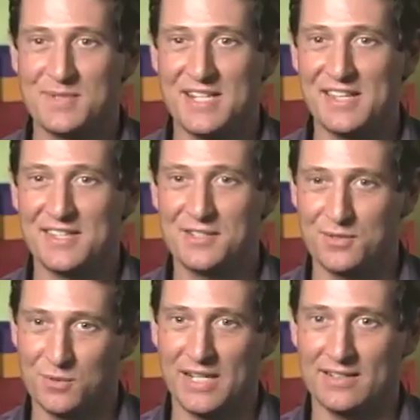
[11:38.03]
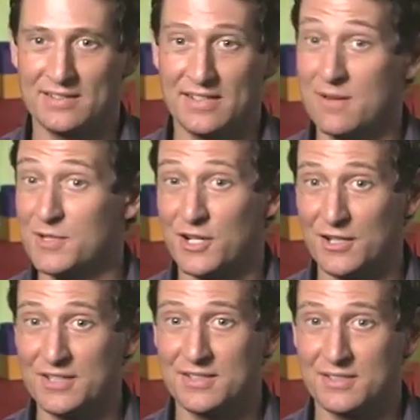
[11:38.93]
is Nathan Sawaya, and I'm an
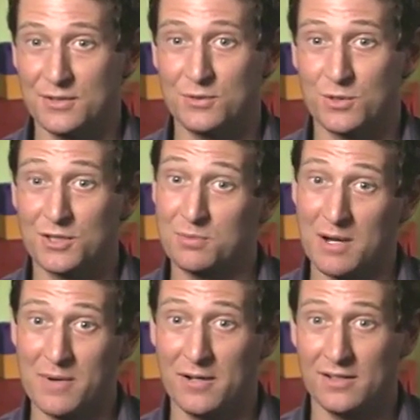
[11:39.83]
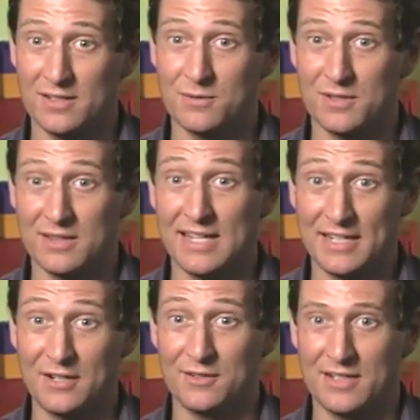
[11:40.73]
artist who works primarily with
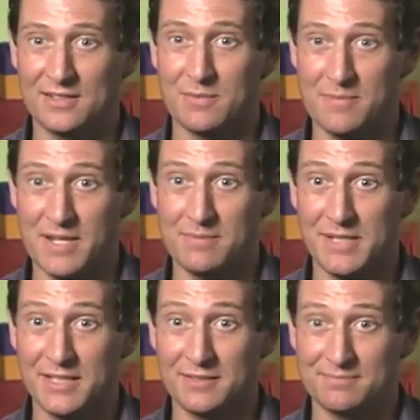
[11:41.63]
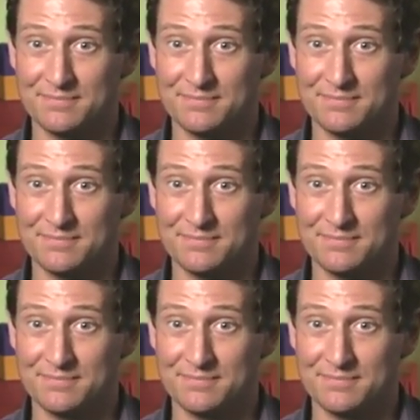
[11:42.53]
Lego as my main medium.